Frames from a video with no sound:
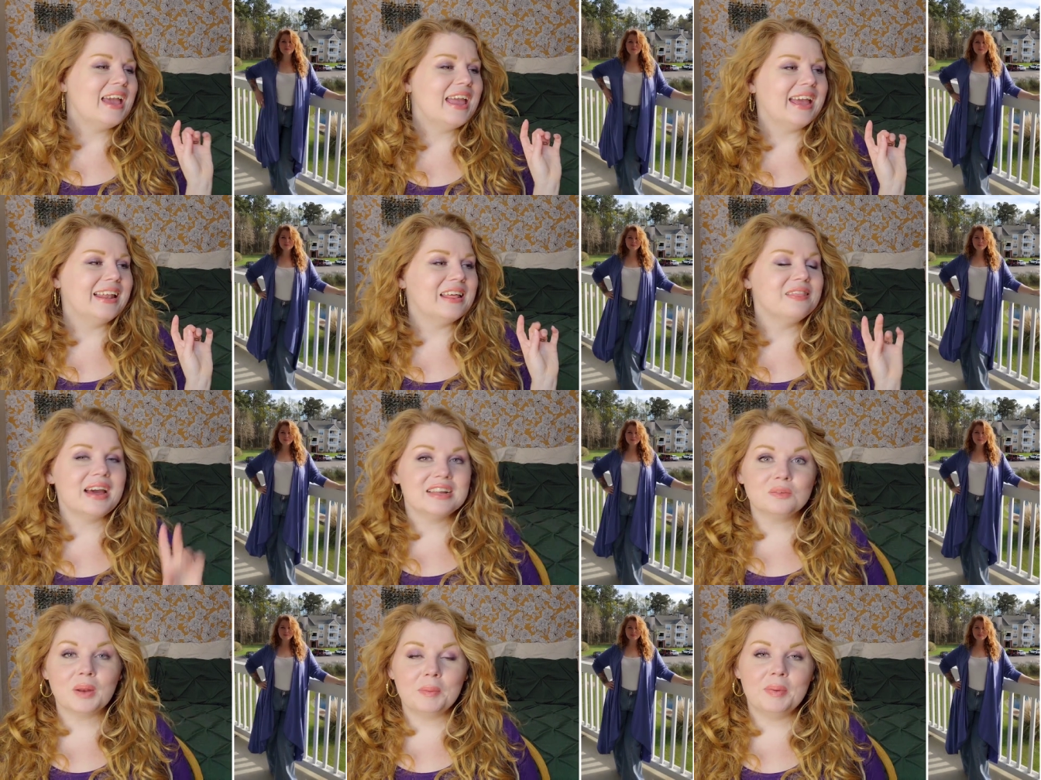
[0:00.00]
and
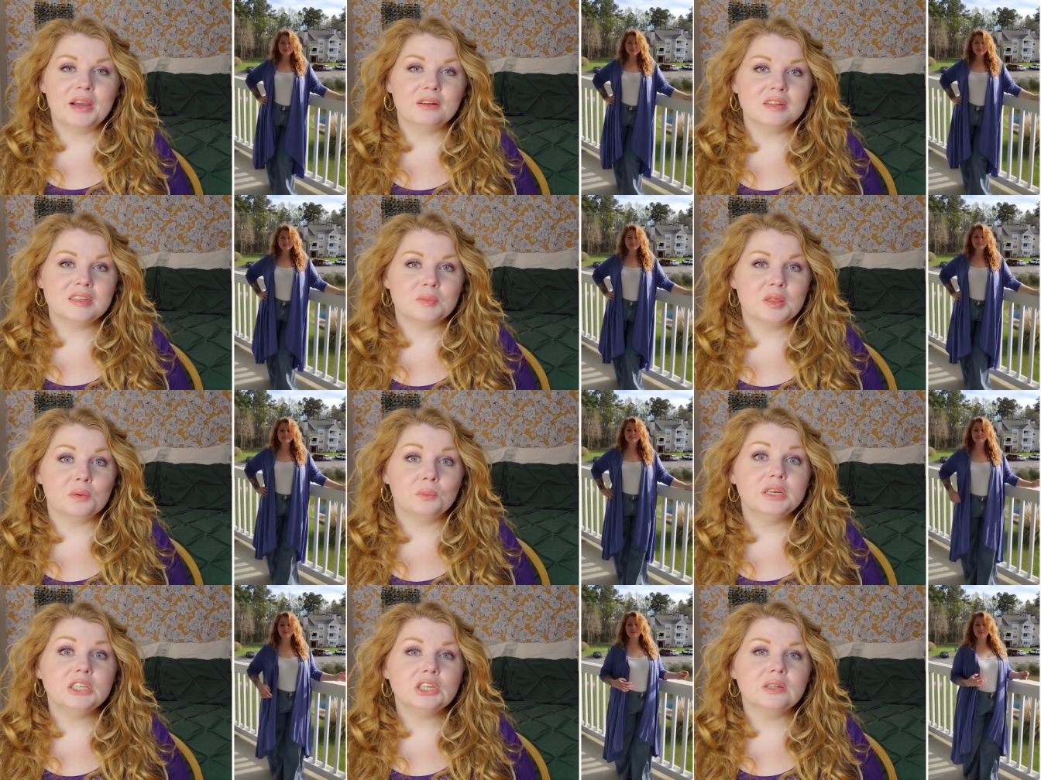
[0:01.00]
that's what I paired this with
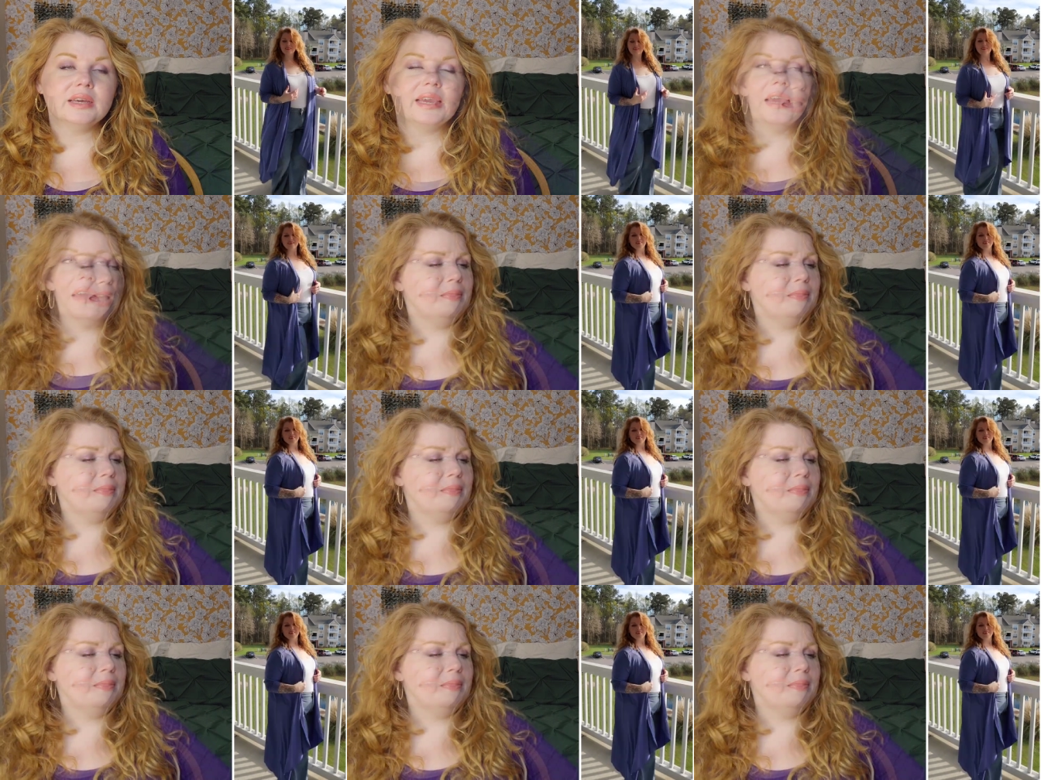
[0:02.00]
originally,